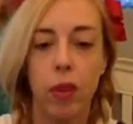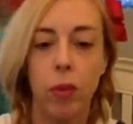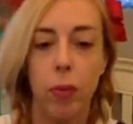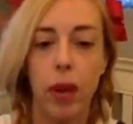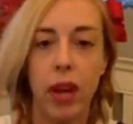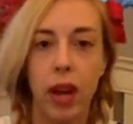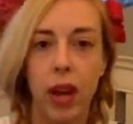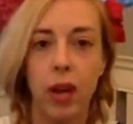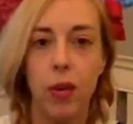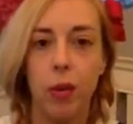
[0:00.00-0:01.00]

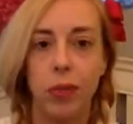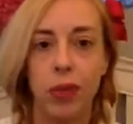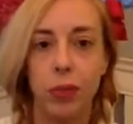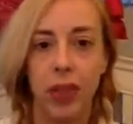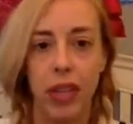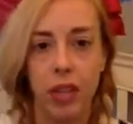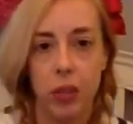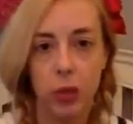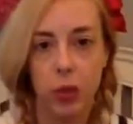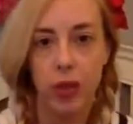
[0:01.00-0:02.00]
But normally we
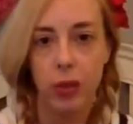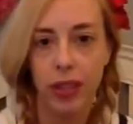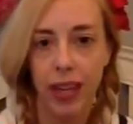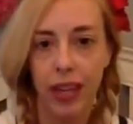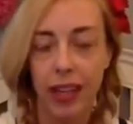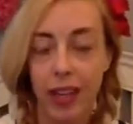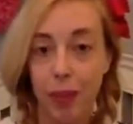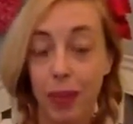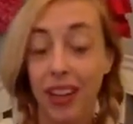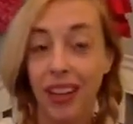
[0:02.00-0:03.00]
enjoy doing a lot of
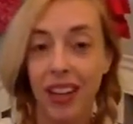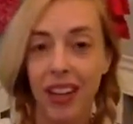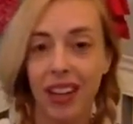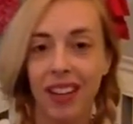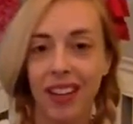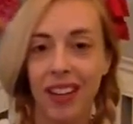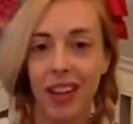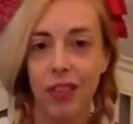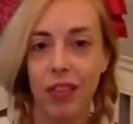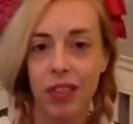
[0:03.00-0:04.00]
camping, and a lot
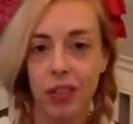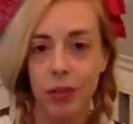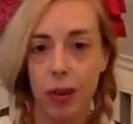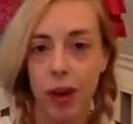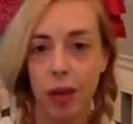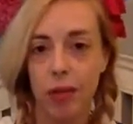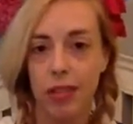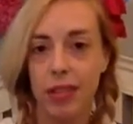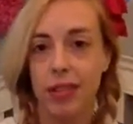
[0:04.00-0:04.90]
of it surrounds